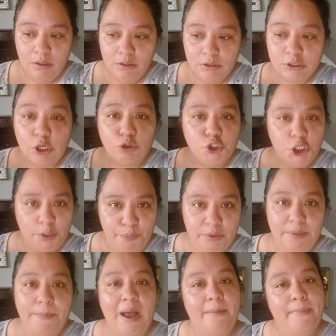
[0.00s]
so she could bring the
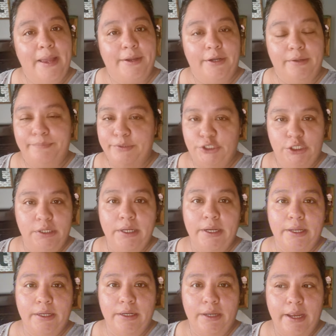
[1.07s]
pot back up, but she
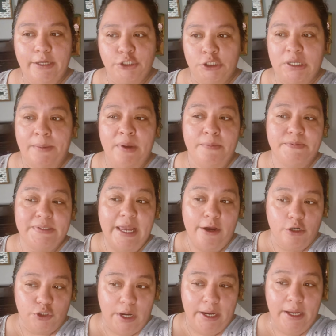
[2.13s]
didn't. And she's coming
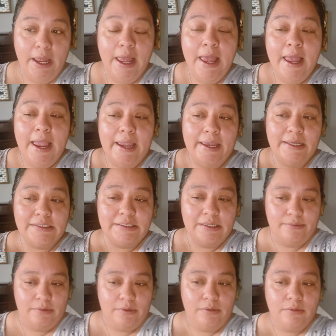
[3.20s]
upstairs, right? And
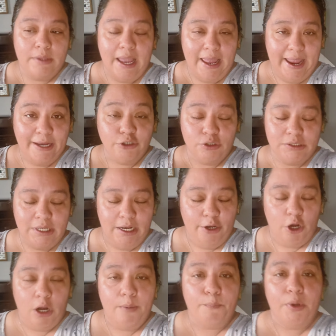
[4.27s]
Angel's telling
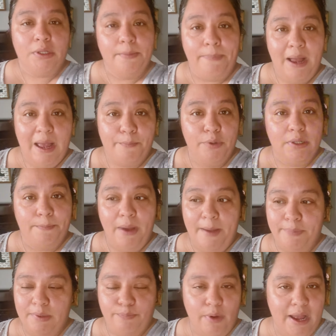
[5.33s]
her, bring the pot. She's
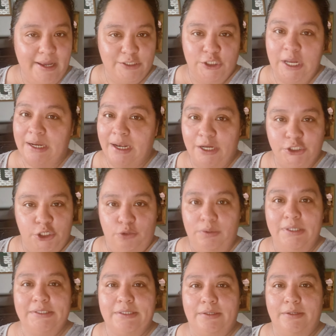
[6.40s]
acting like she don't
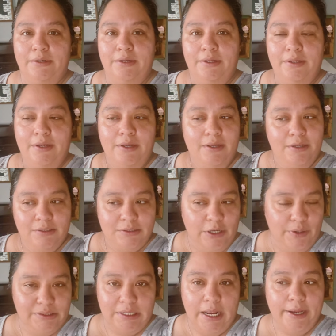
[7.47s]
listen. So
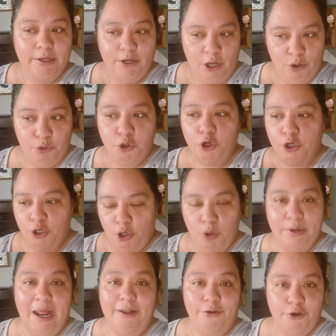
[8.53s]
it's like, no, you're going to go
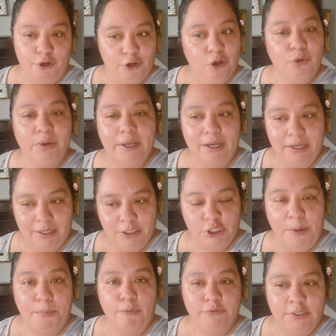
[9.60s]
down there. You're going to go get it because y'all
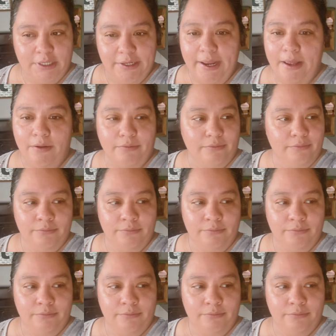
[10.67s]
both took it down.